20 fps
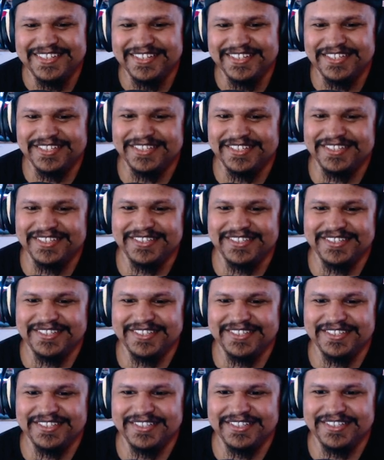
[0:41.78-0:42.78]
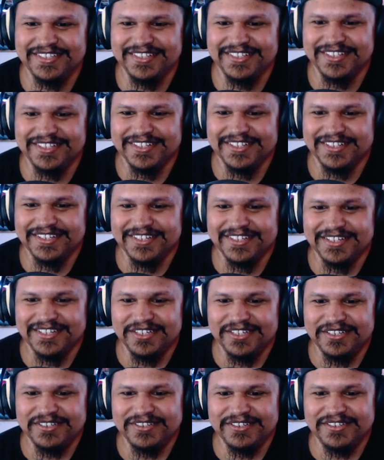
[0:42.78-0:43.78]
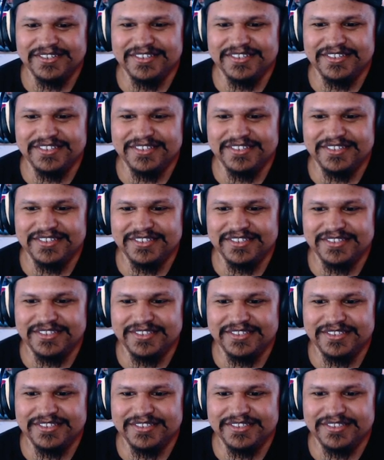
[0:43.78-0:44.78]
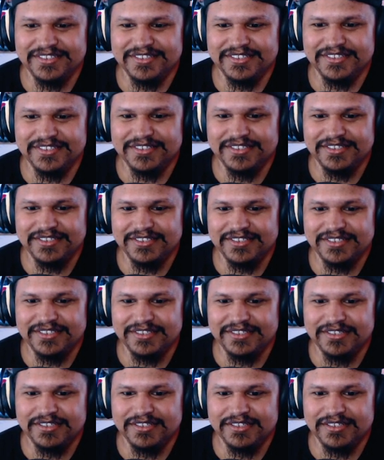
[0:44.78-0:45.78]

(silence)